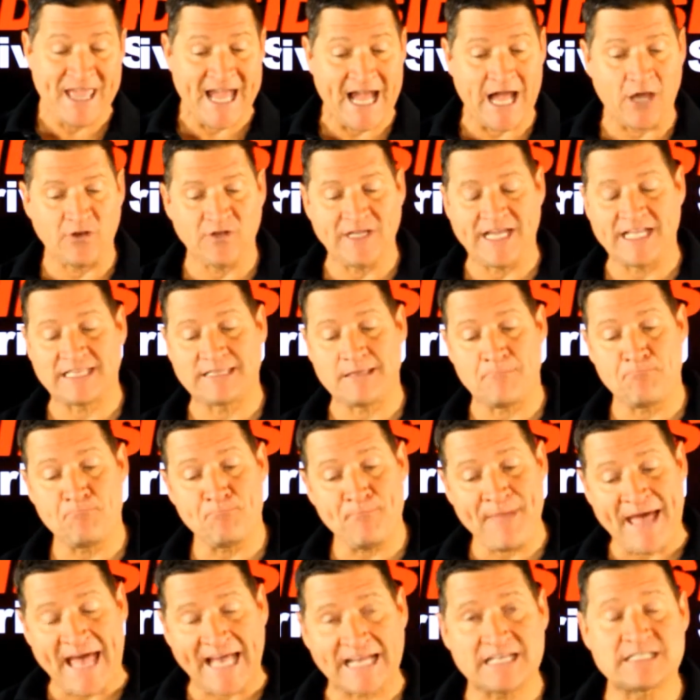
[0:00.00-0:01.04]
how to get the
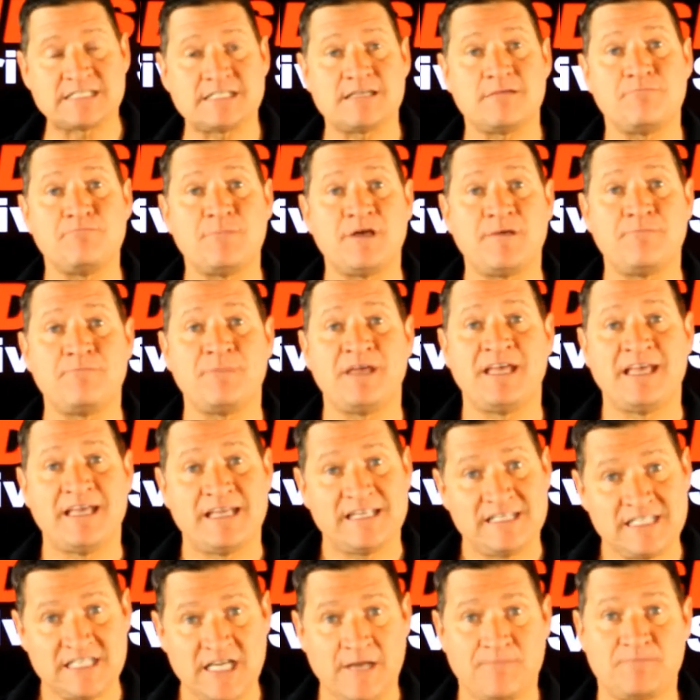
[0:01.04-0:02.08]
maximum
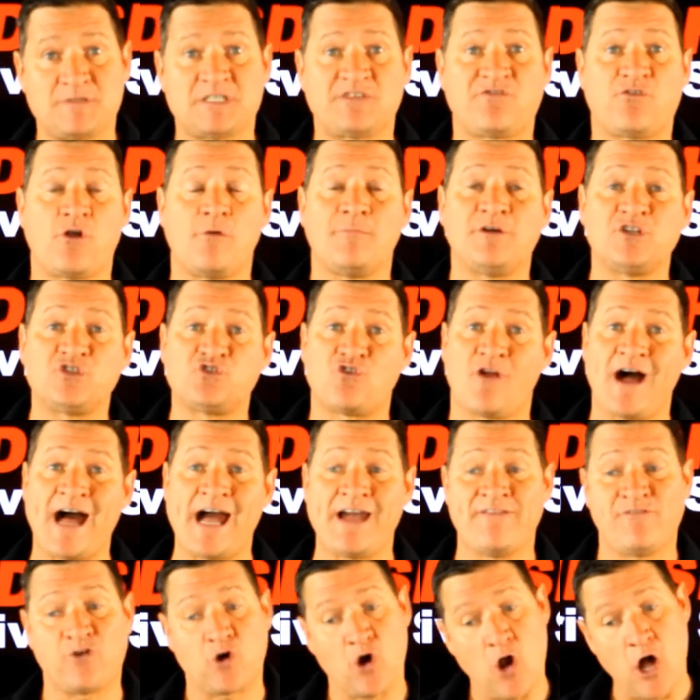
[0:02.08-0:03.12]
tips from a
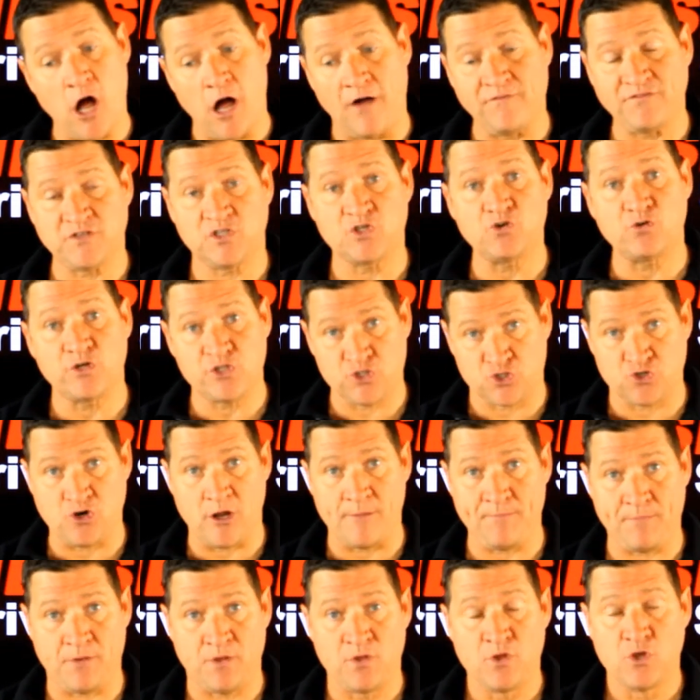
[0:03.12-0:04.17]
driver after a
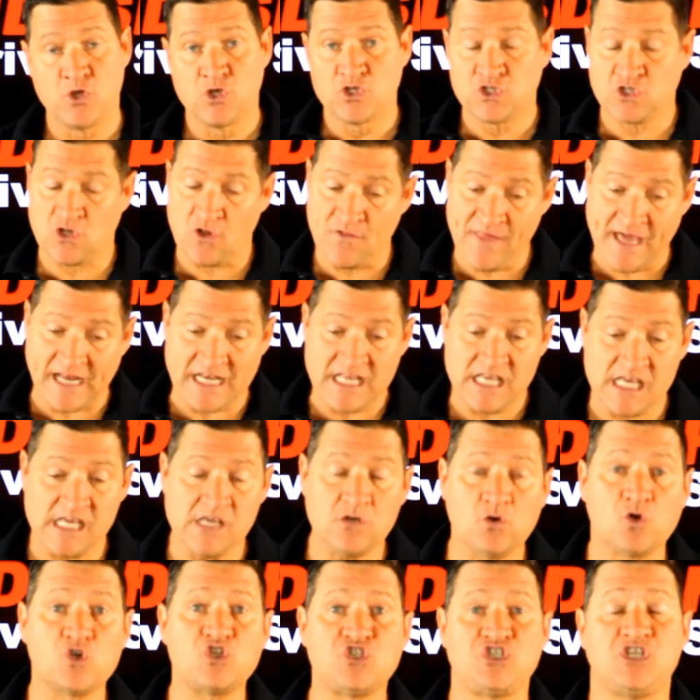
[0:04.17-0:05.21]
trip so that he
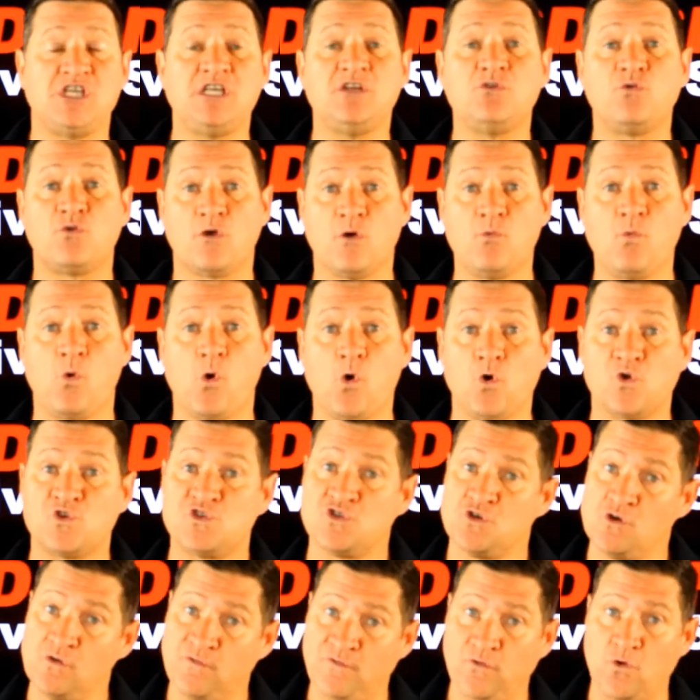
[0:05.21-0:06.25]
or she
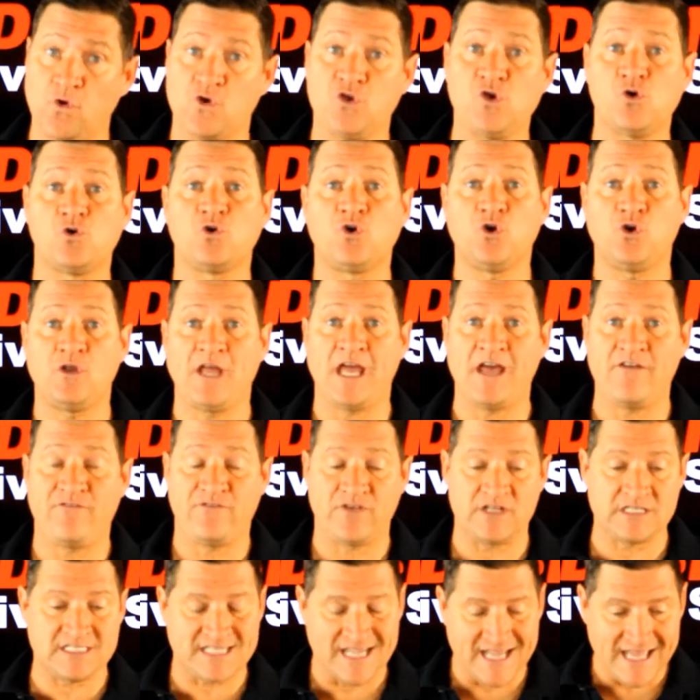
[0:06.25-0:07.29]
rewards you for your good
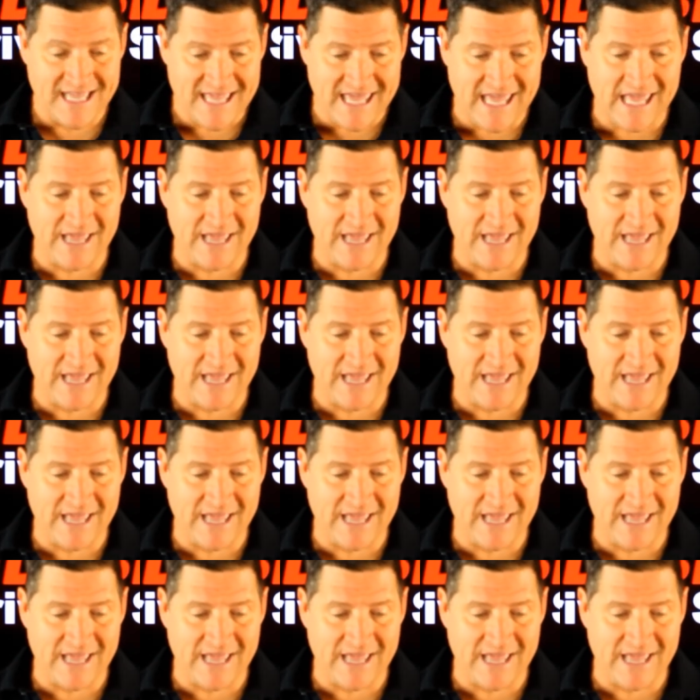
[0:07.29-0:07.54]
efforts.